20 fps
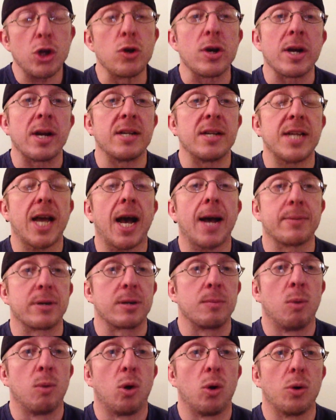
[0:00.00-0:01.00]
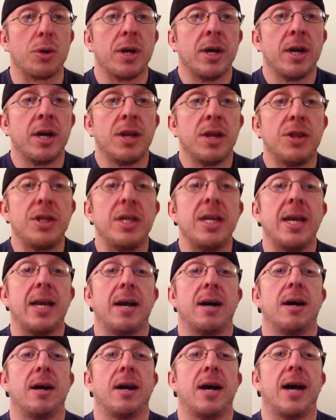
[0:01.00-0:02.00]
you can adapt or mold
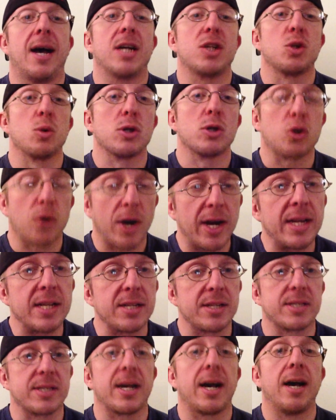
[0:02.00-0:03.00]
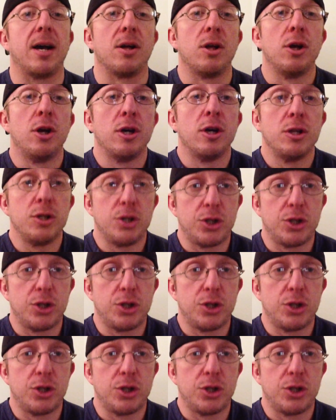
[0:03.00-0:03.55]
the actual training style